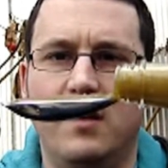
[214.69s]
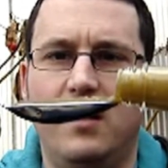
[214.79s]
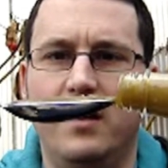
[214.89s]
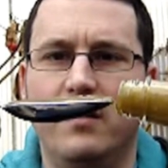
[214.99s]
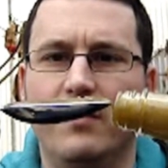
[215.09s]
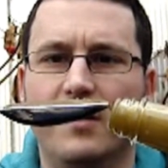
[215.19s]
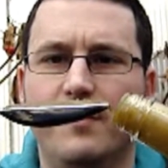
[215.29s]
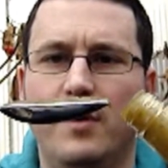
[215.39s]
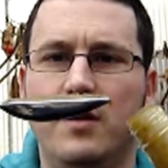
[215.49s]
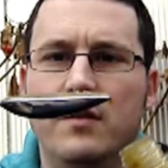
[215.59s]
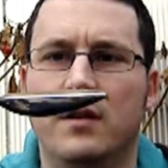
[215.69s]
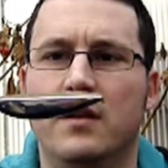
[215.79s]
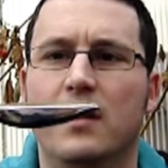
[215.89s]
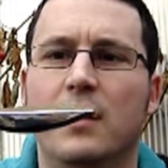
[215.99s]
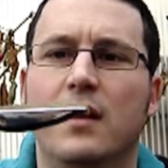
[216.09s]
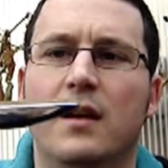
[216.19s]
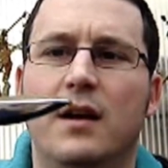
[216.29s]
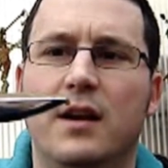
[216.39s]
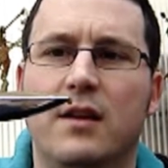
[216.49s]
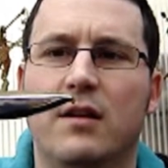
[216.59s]
and high on the spoon,
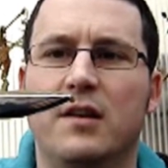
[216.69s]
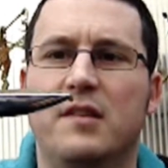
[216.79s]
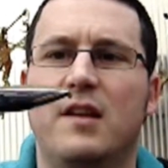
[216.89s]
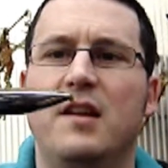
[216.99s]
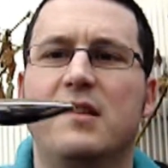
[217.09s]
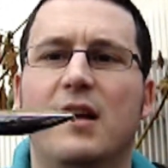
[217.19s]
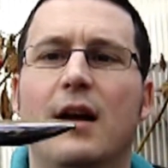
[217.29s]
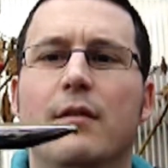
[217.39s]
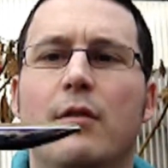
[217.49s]
and it kind of stays there.